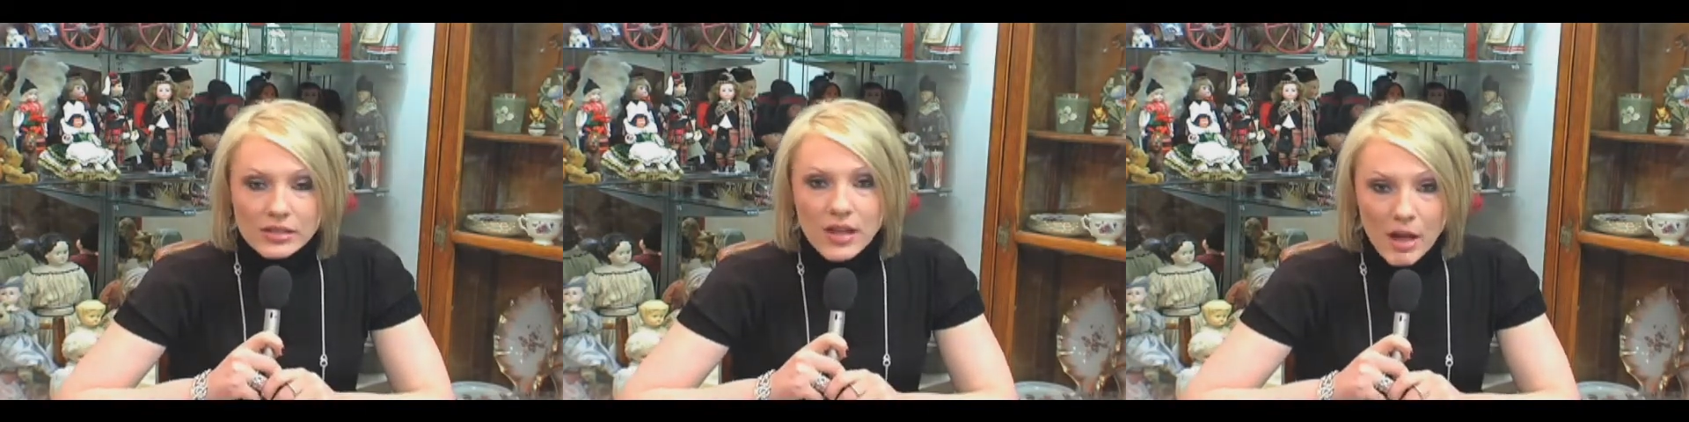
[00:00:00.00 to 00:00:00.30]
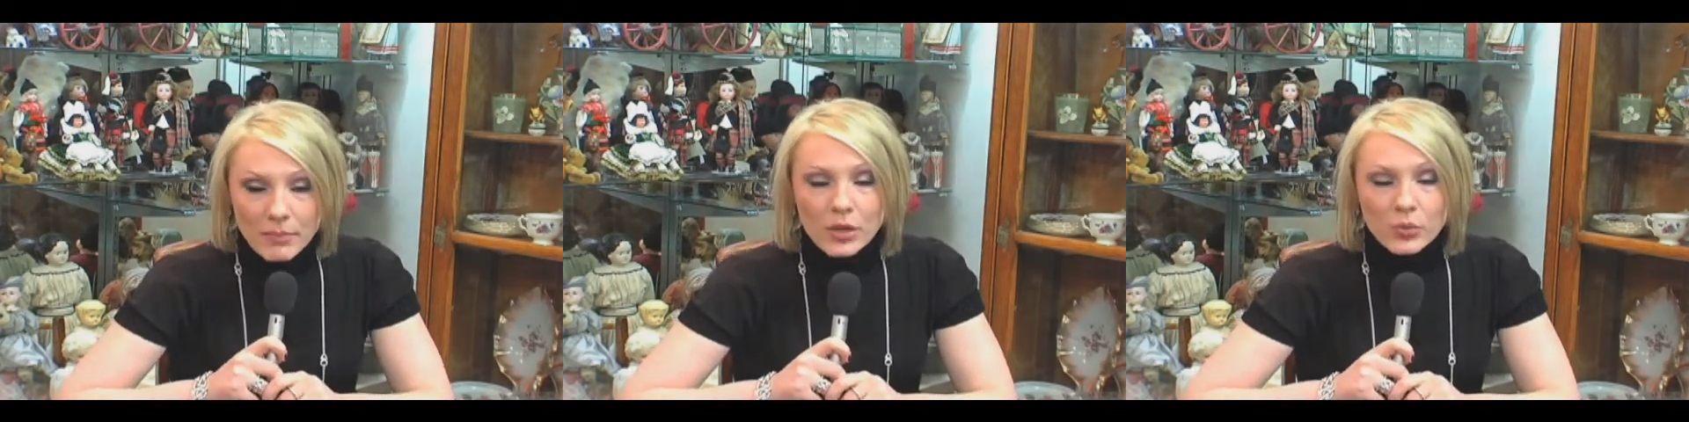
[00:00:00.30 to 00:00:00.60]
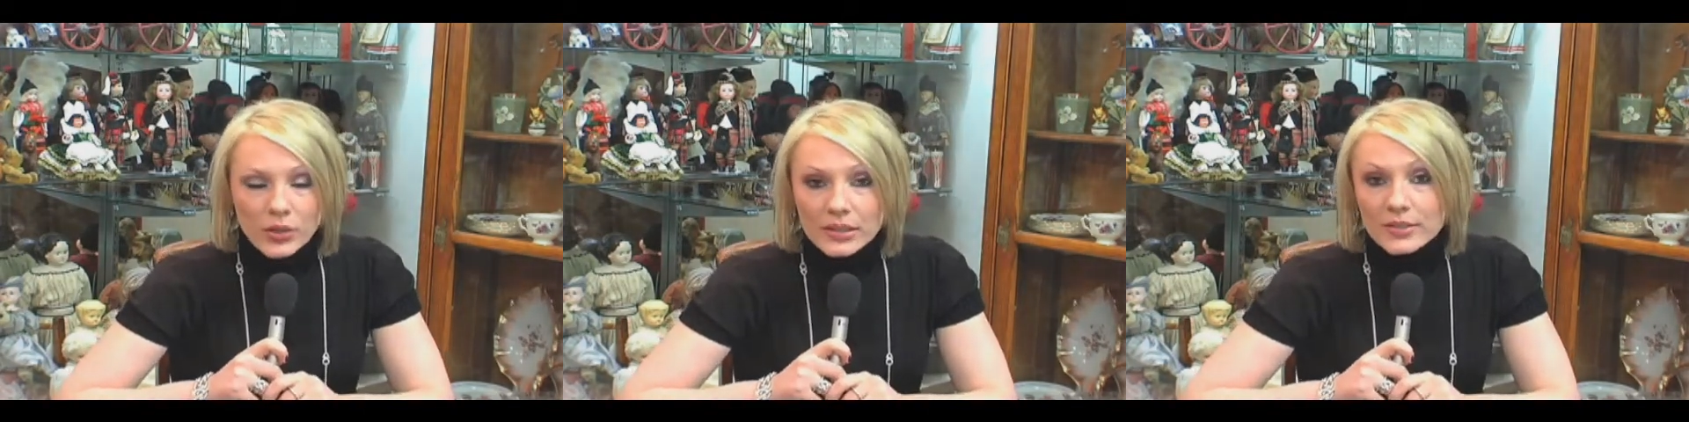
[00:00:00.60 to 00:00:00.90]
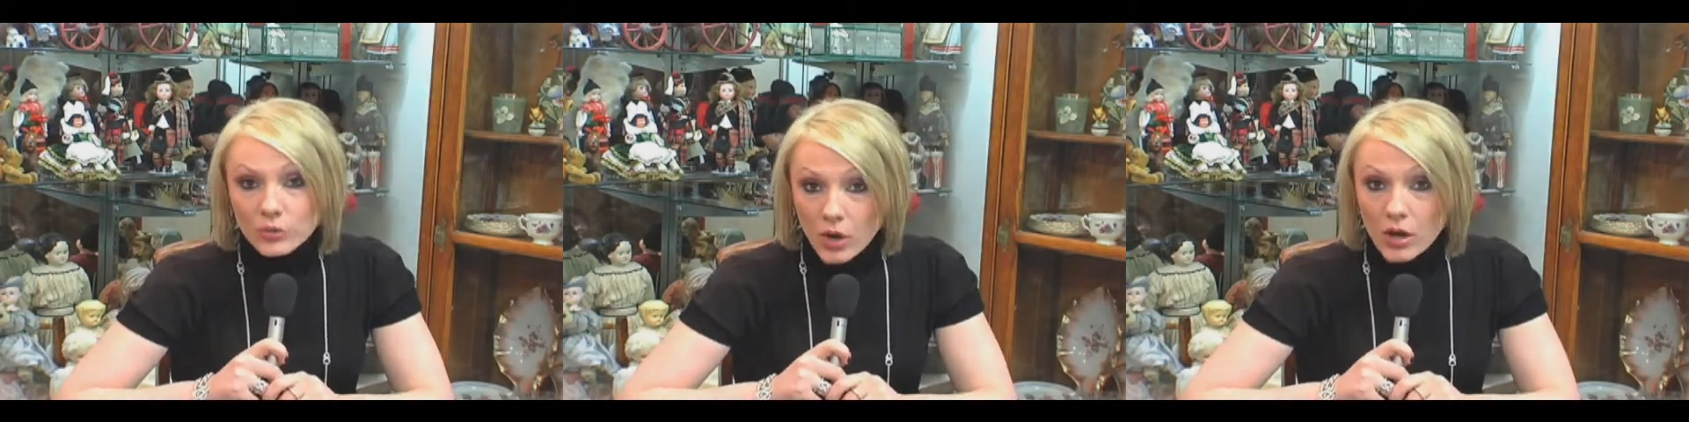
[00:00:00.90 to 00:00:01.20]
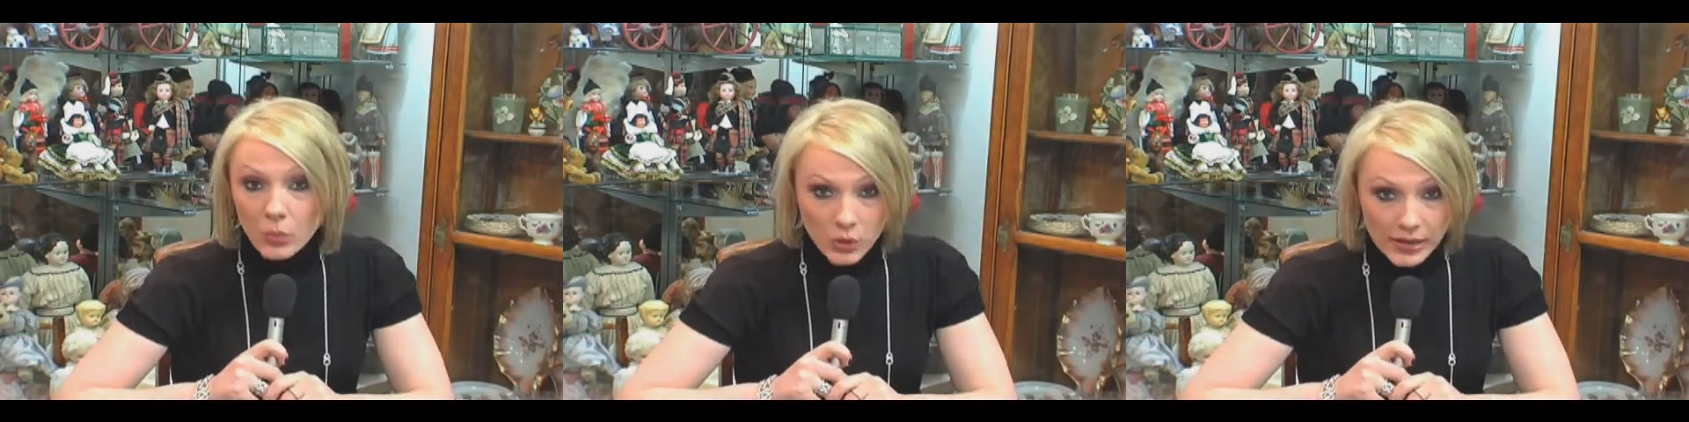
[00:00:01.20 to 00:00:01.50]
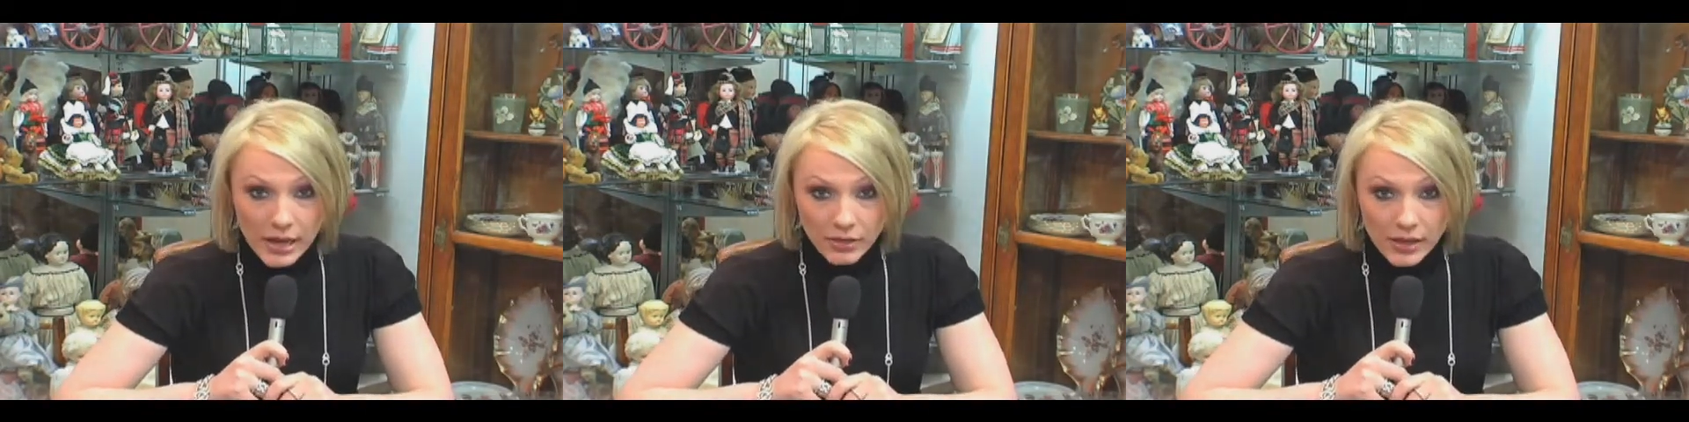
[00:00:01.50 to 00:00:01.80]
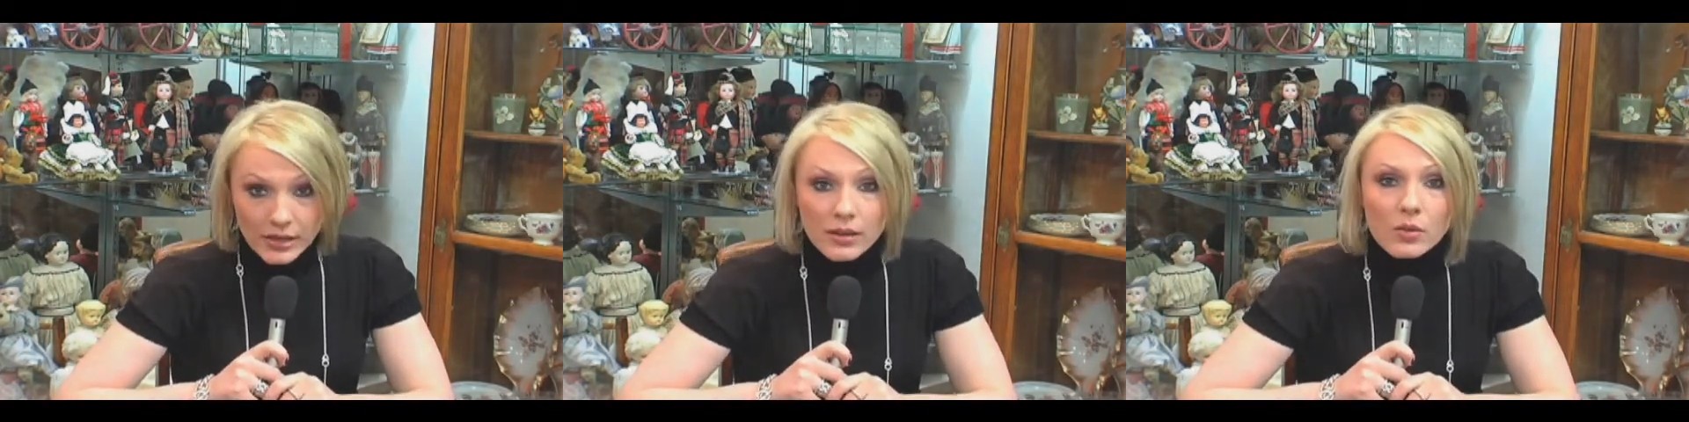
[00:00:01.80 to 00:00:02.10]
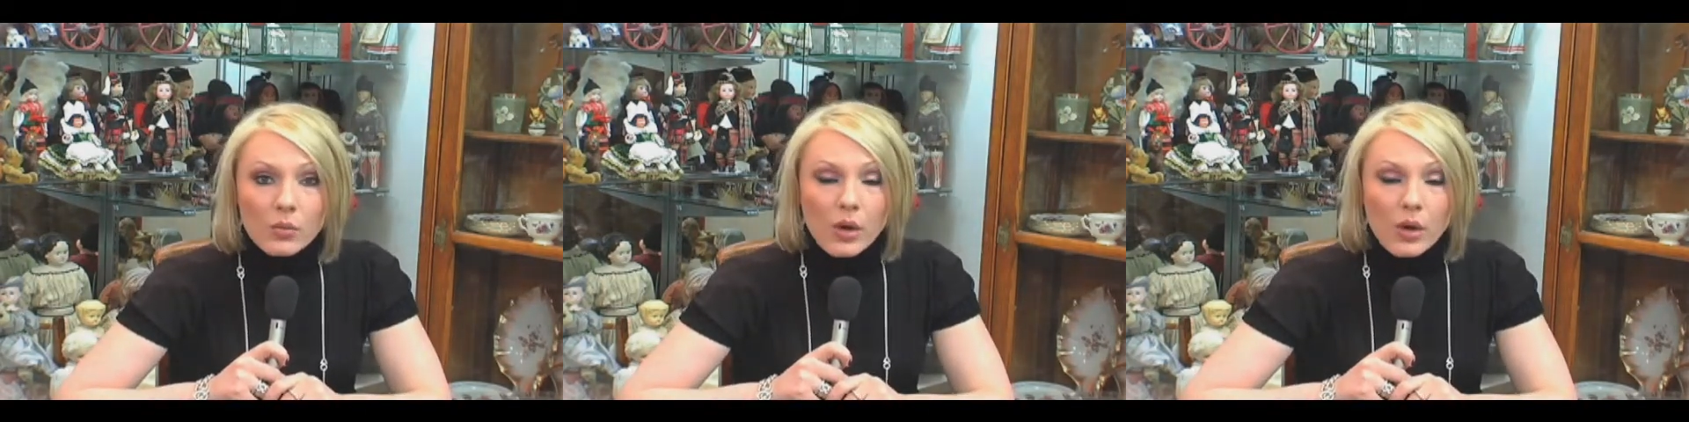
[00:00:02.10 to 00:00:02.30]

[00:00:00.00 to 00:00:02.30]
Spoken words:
taught me a really strong work ethic.